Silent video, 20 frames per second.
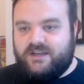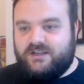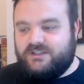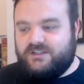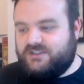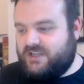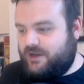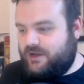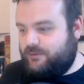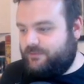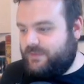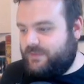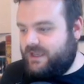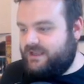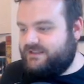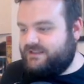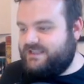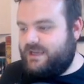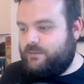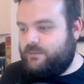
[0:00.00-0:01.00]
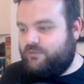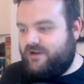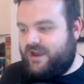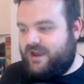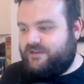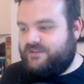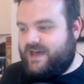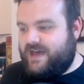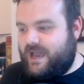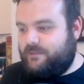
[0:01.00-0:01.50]
So, deep
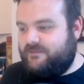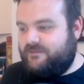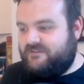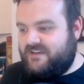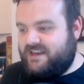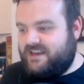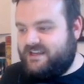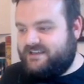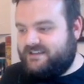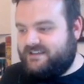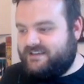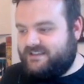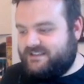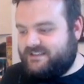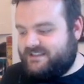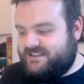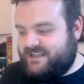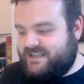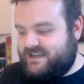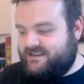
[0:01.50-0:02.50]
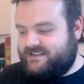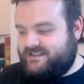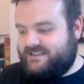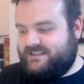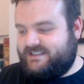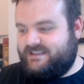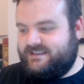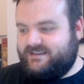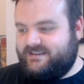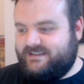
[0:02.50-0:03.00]
breath. I'm feeling
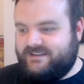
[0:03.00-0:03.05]
six.